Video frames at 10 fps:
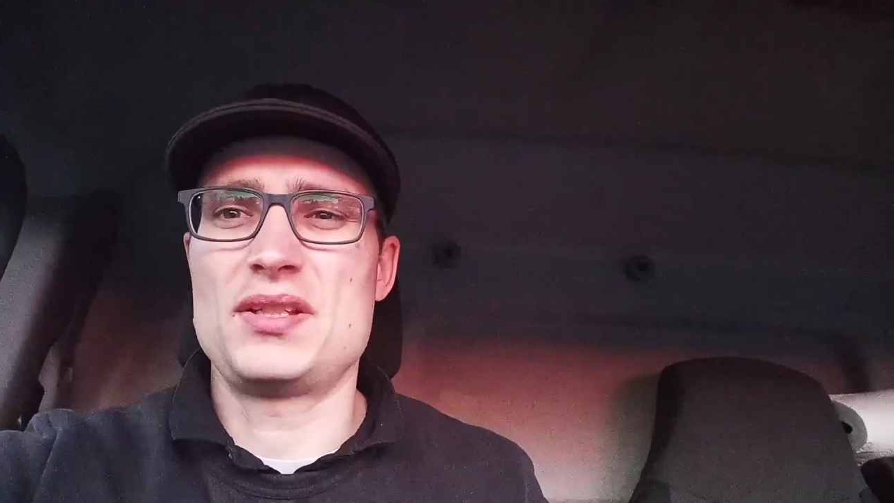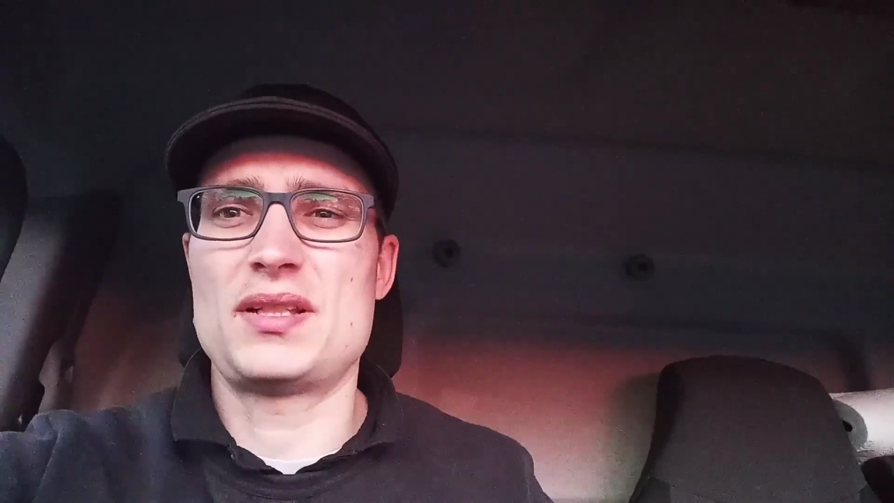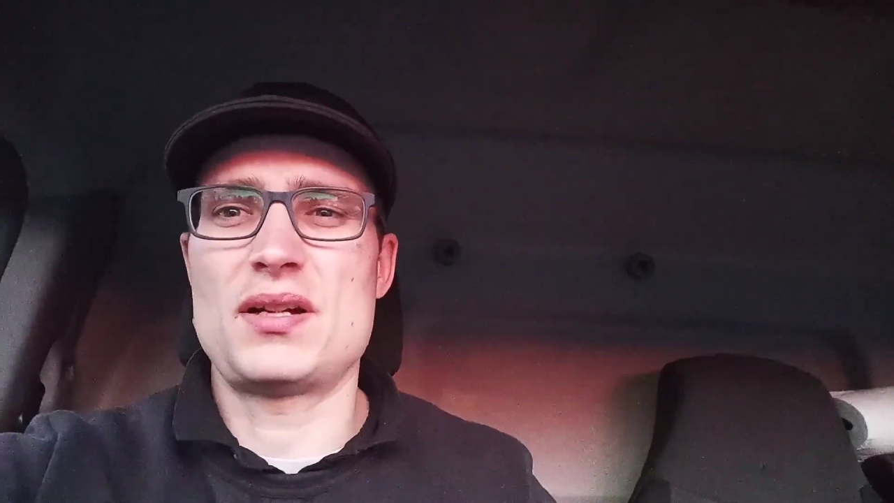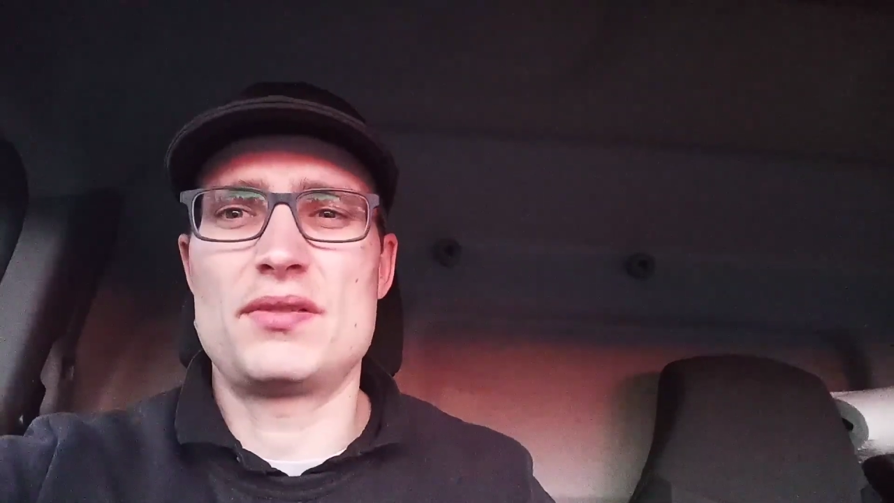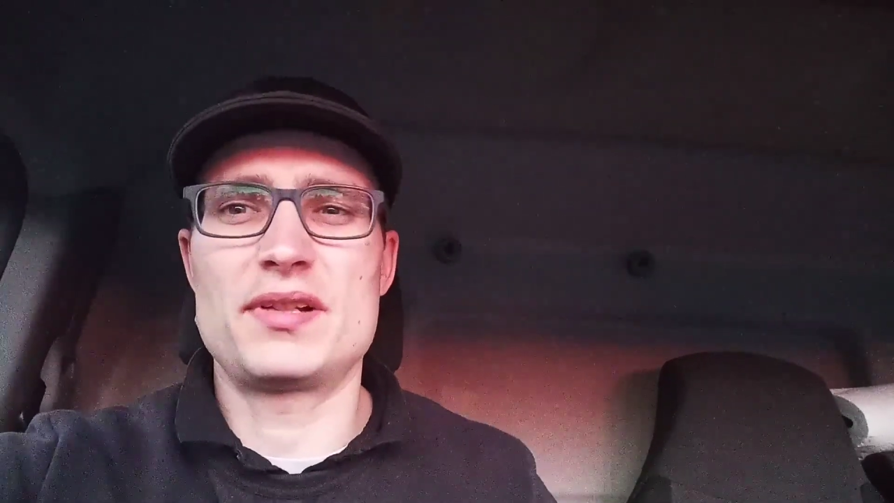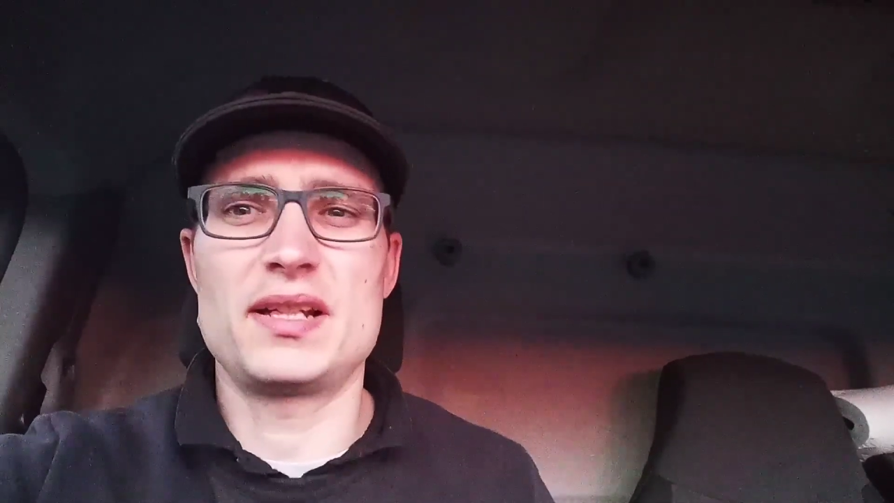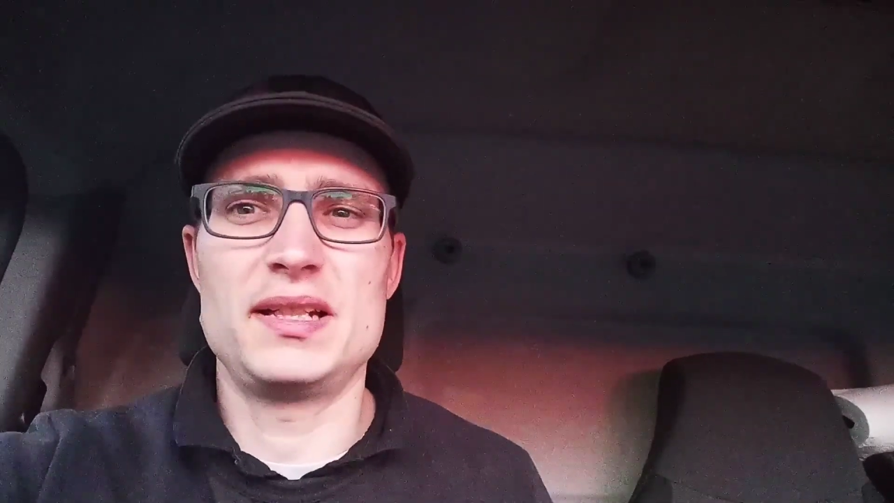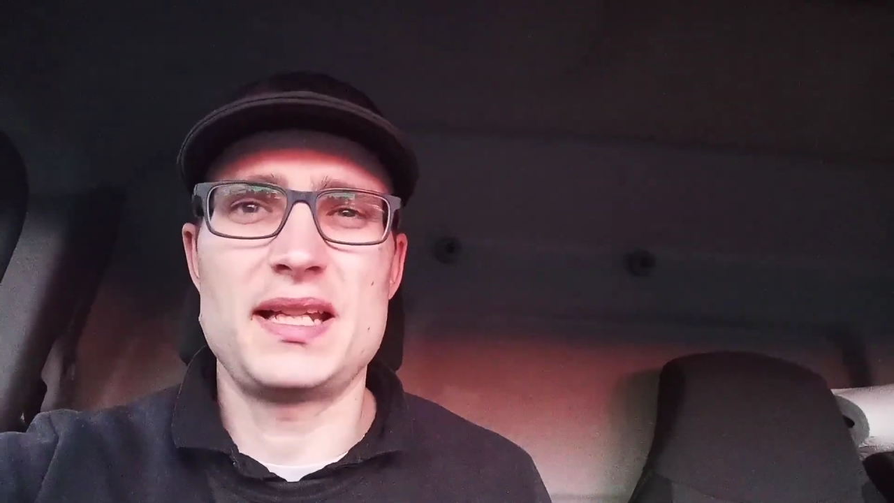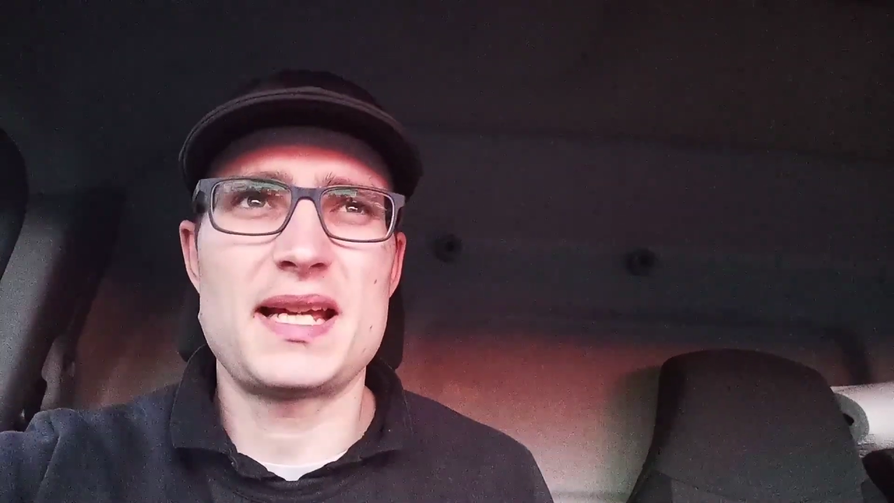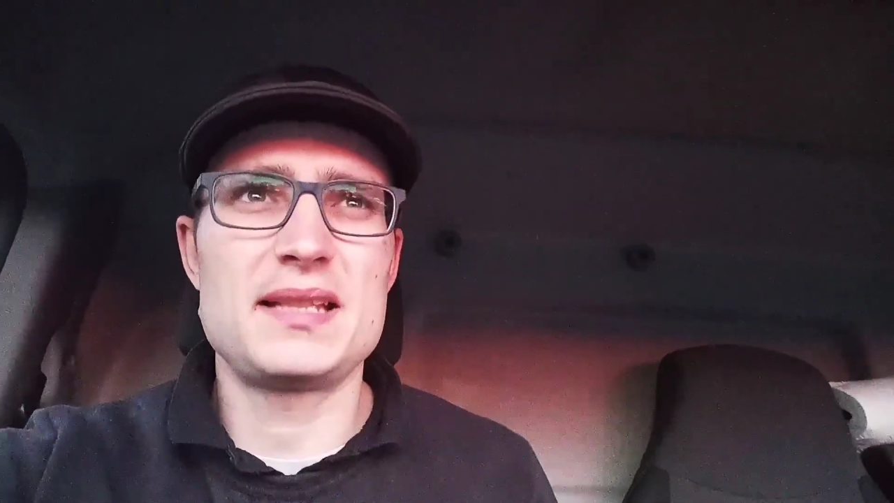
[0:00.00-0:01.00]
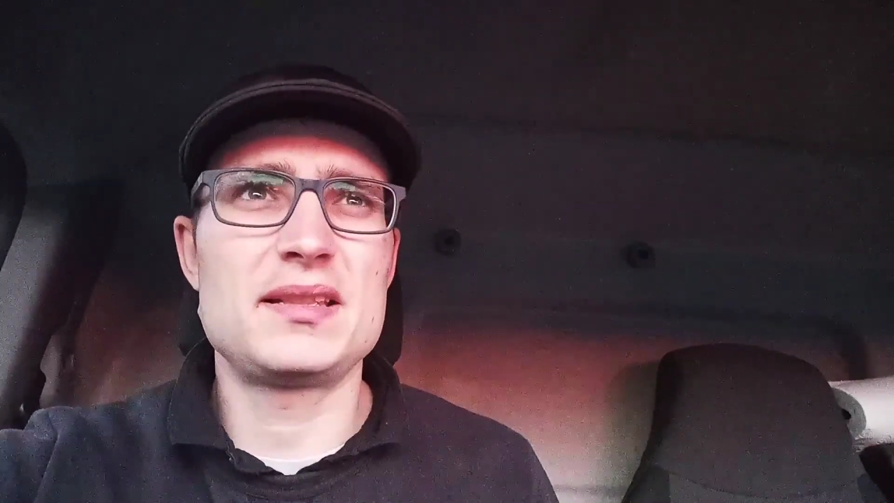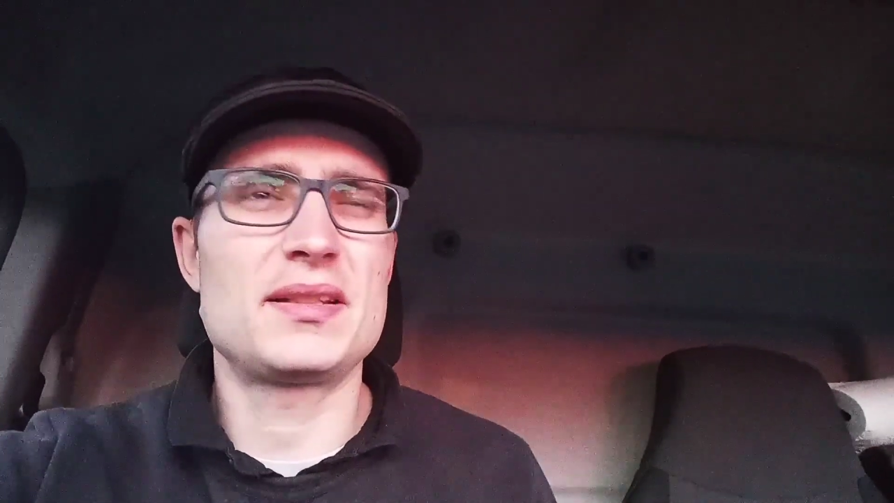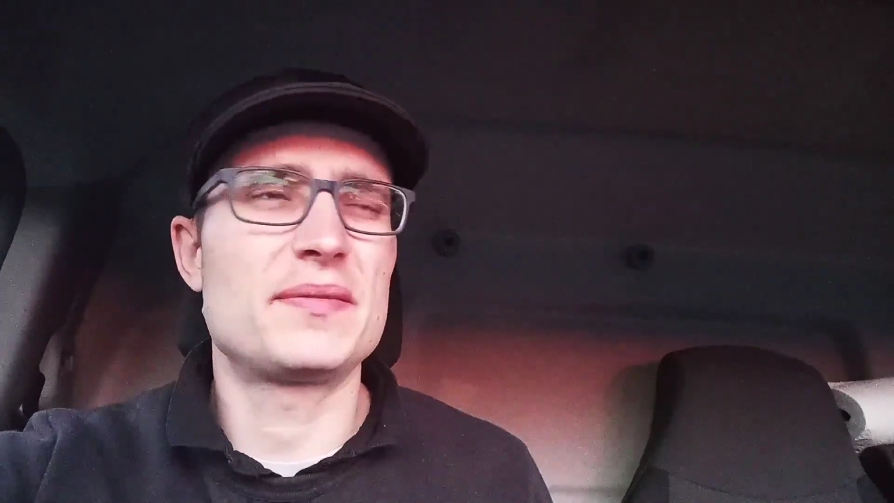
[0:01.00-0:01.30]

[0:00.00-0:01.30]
out all right in the end.